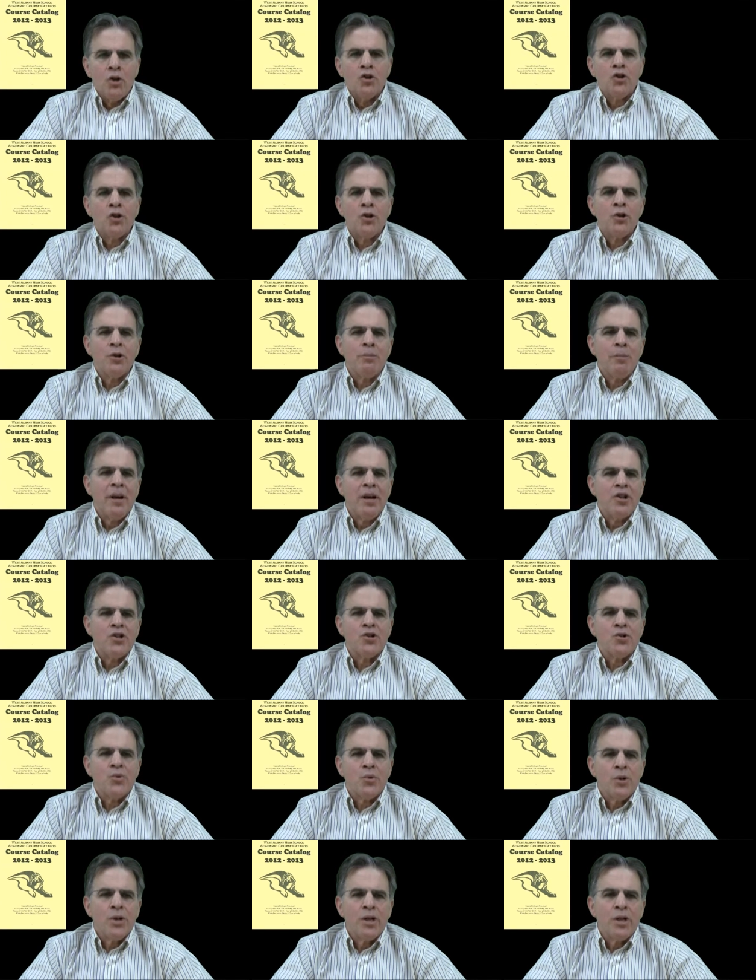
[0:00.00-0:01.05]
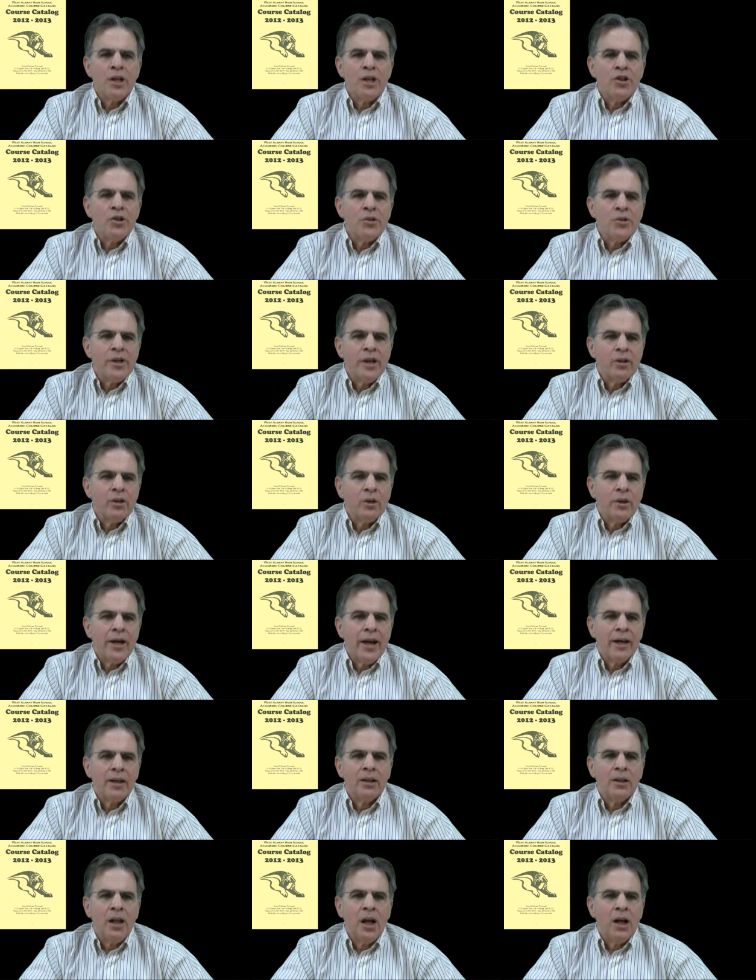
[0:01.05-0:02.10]
Turn to page 3 in your yellow
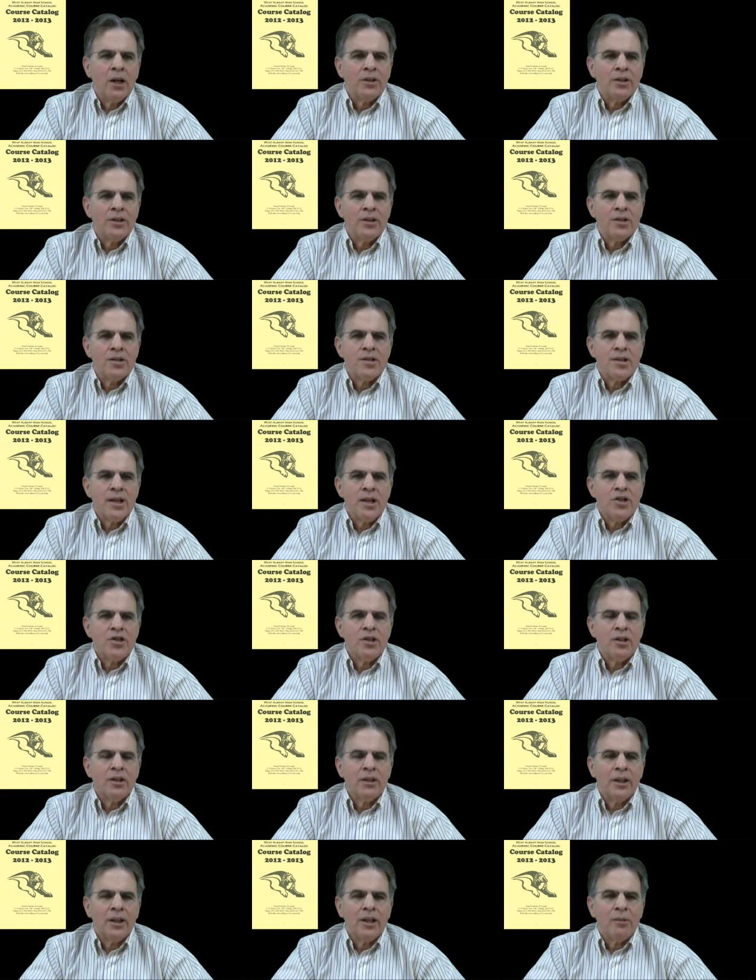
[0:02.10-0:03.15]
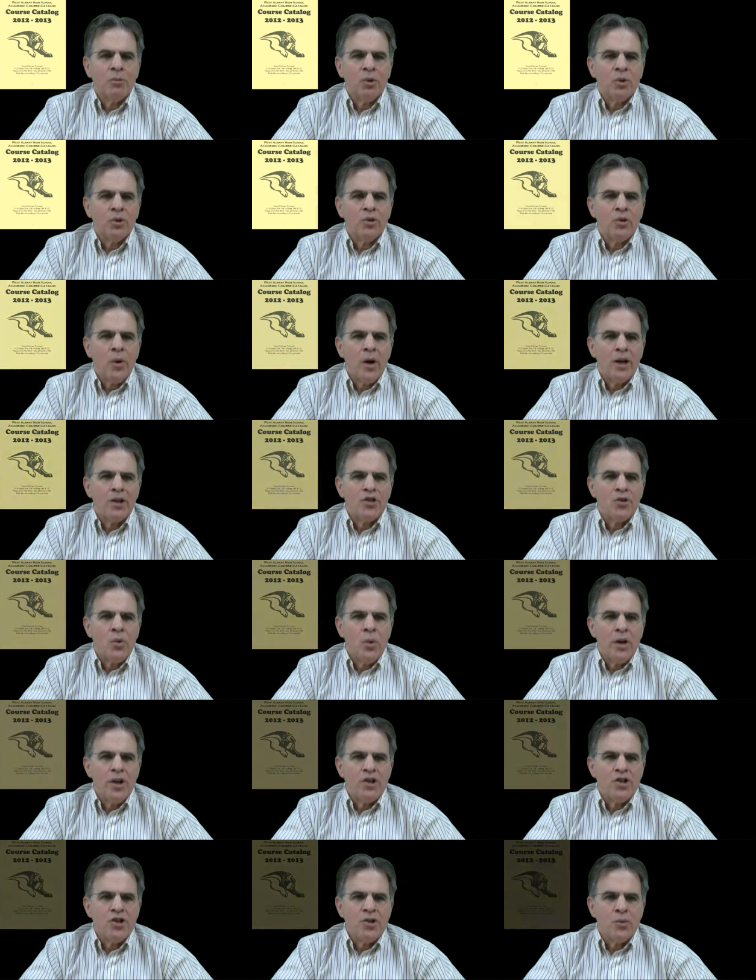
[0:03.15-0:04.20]
catalog to the section labeled
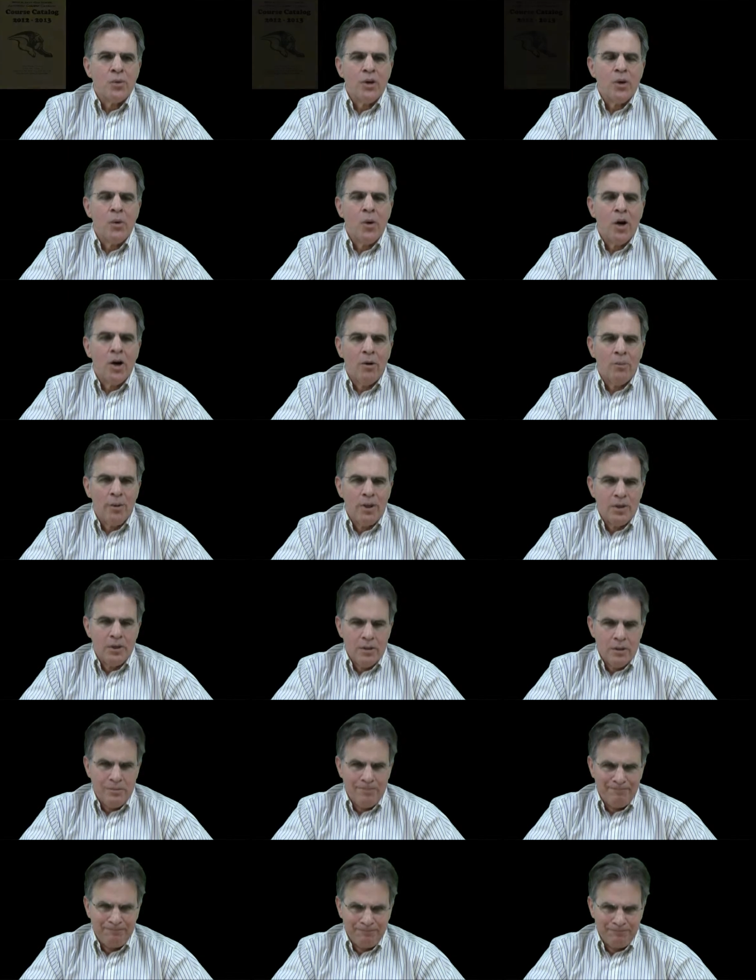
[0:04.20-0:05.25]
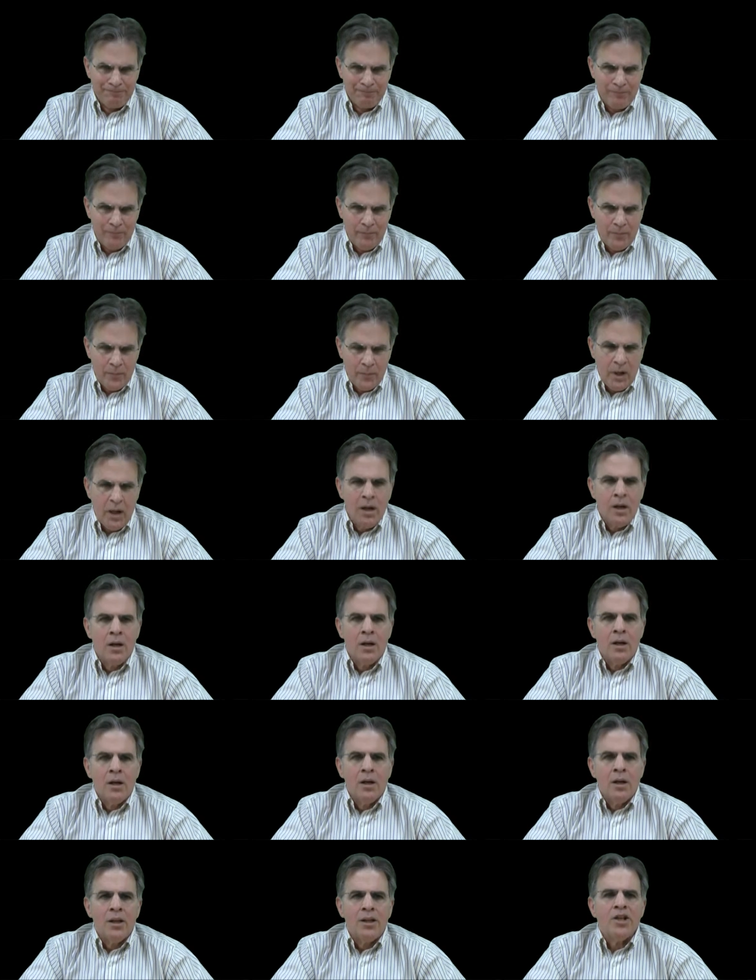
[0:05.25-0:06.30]
Graduation Requirements.
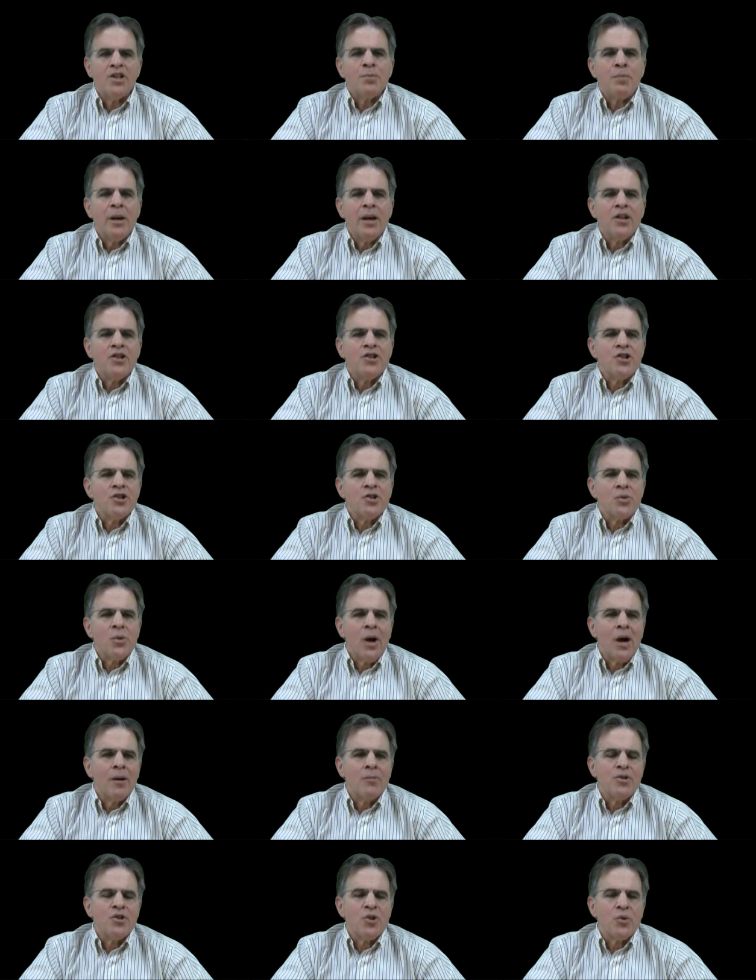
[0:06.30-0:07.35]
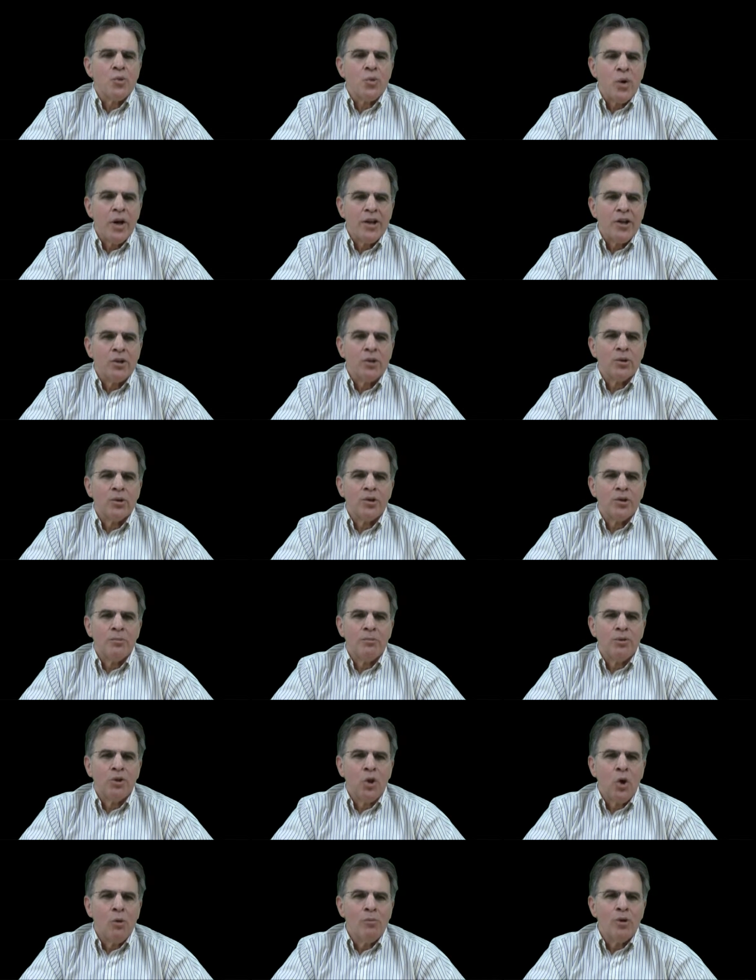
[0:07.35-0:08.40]
This page describes the regular
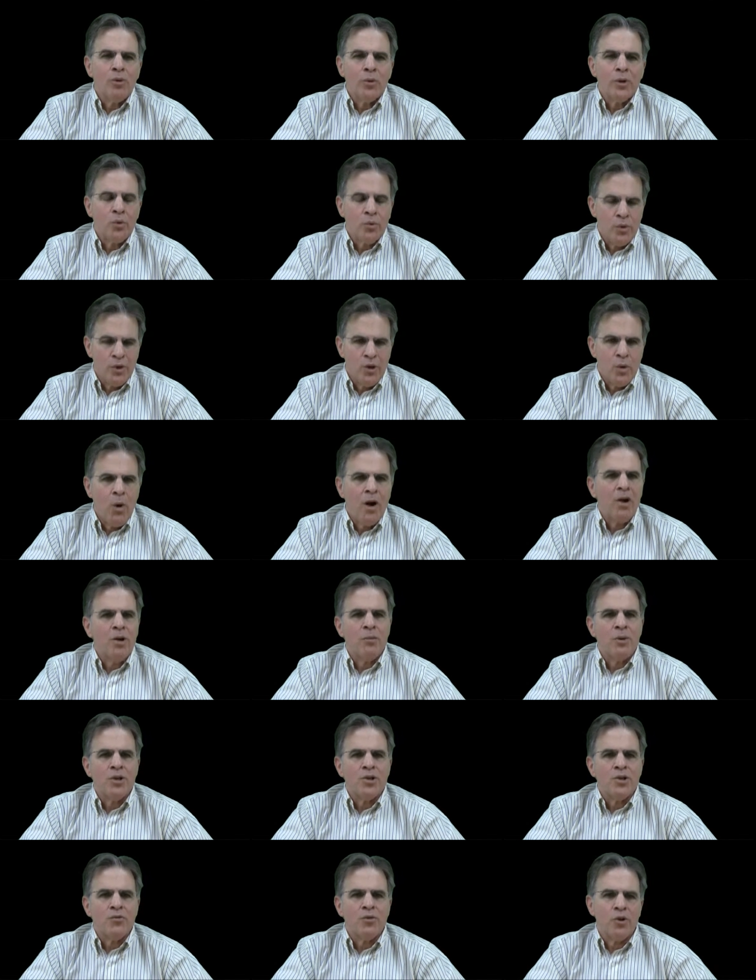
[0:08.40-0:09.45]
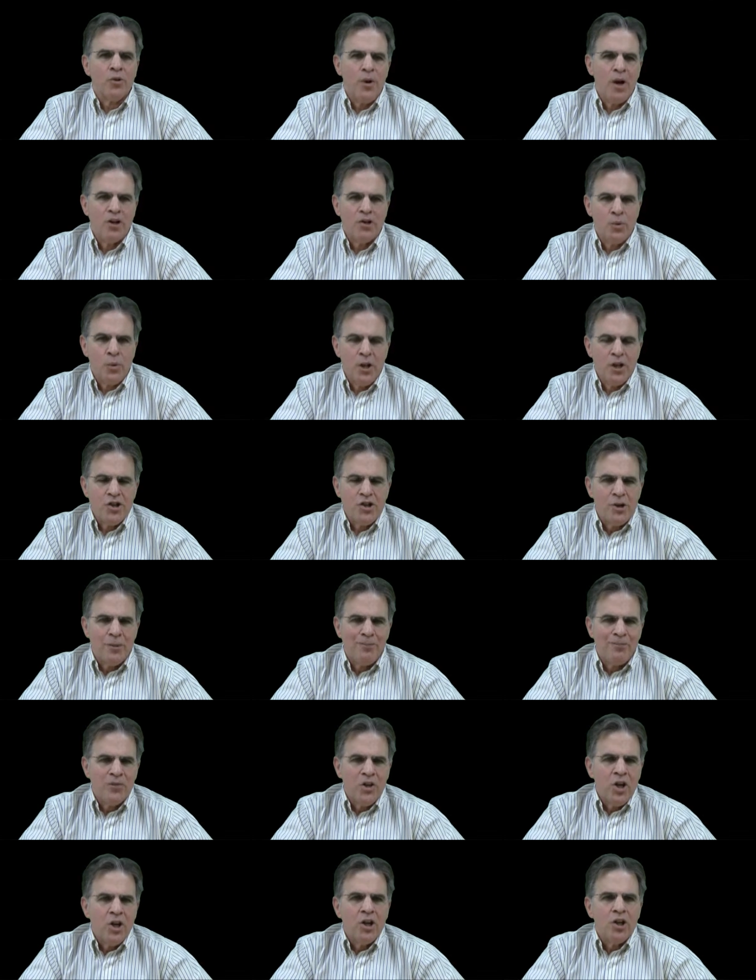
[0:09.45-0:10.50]
diploma requirements for graduation.
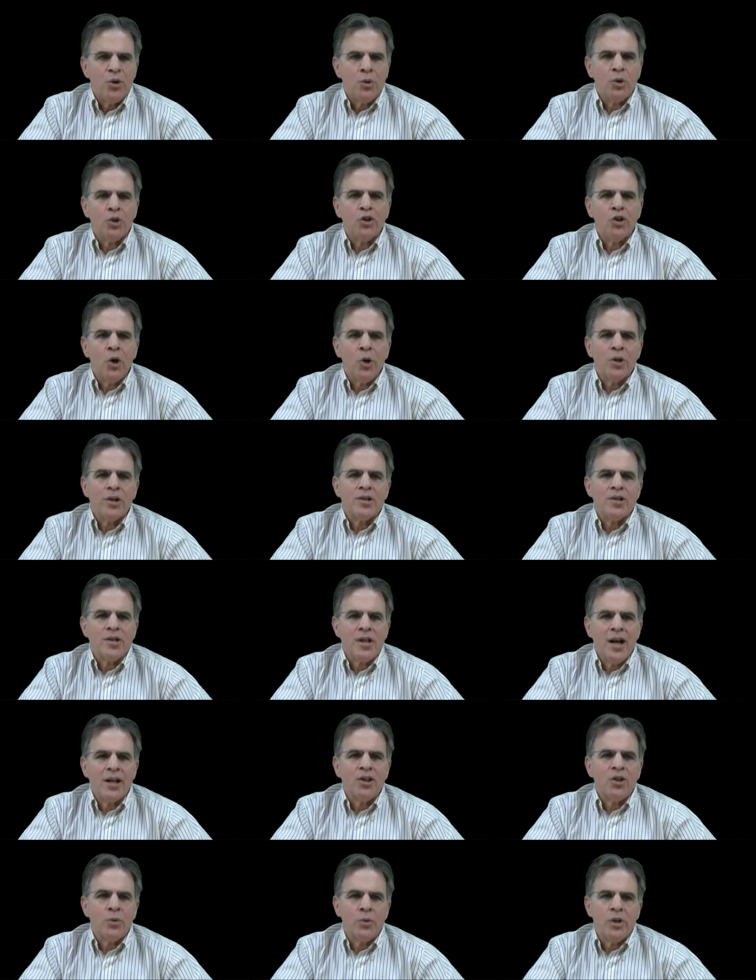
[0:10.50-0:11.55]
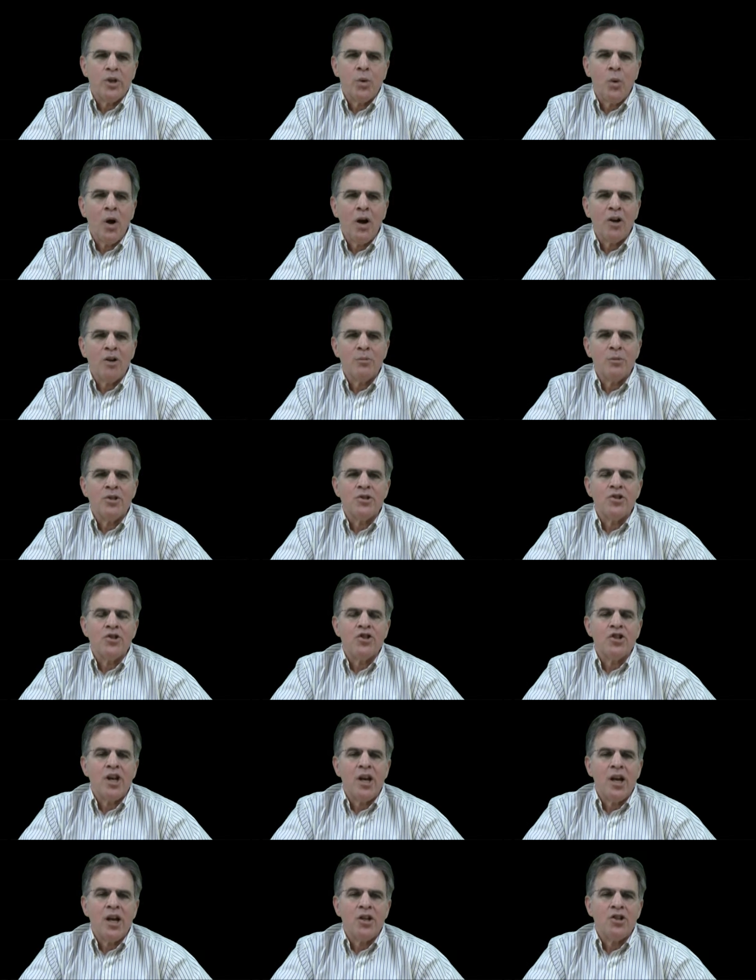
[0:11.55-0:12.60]
You will notice that the requirements
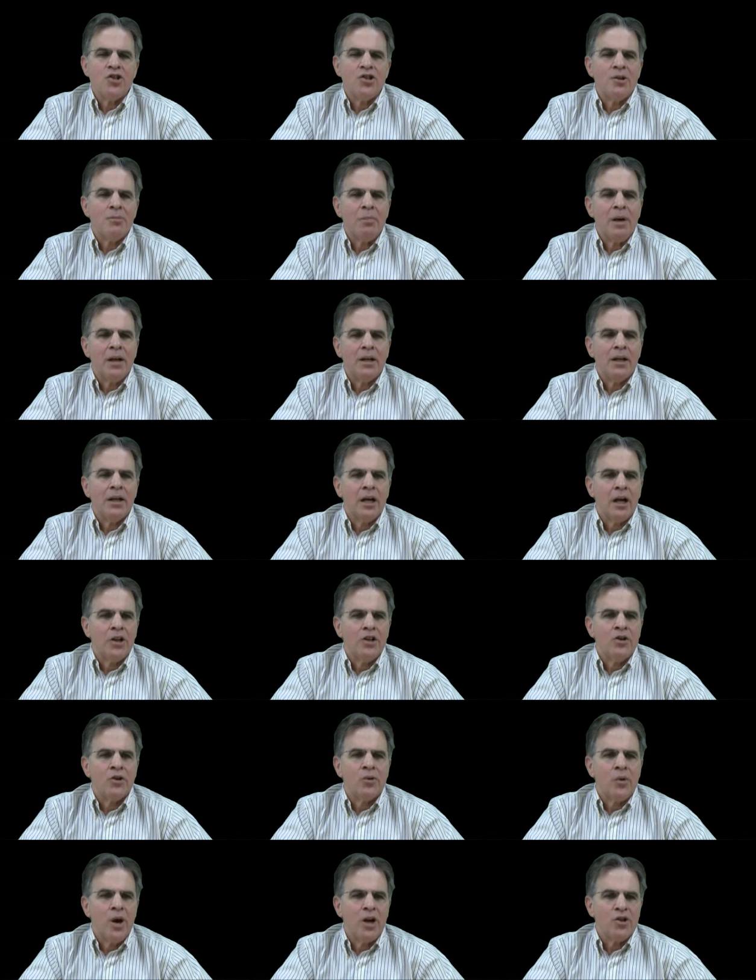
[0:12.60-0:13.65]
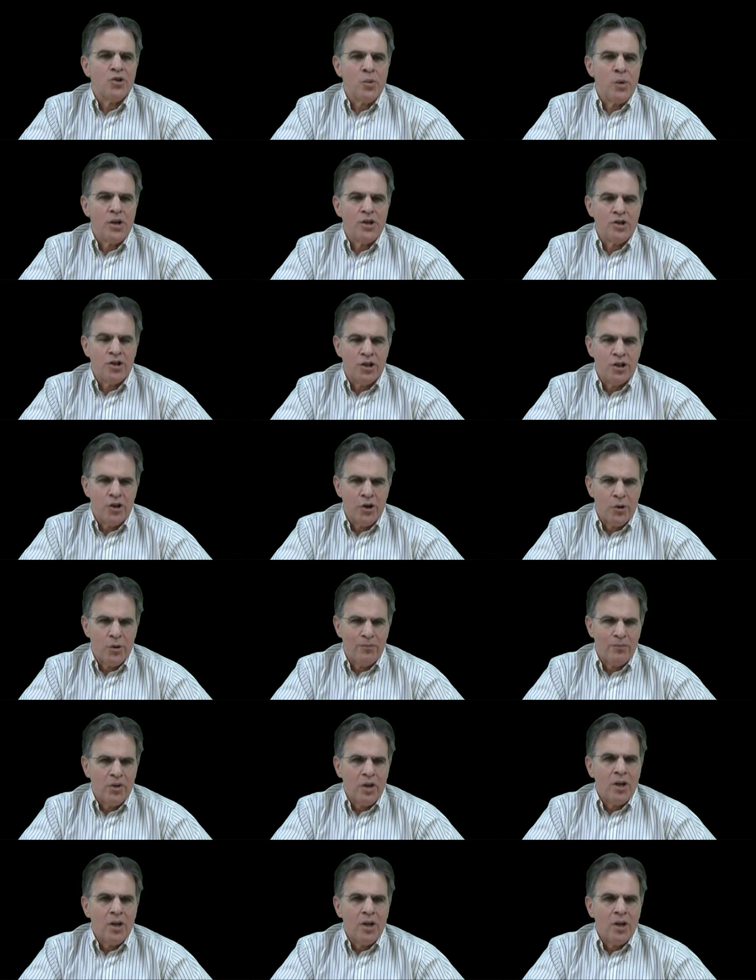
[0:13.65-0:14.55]
change depending on your graduation year.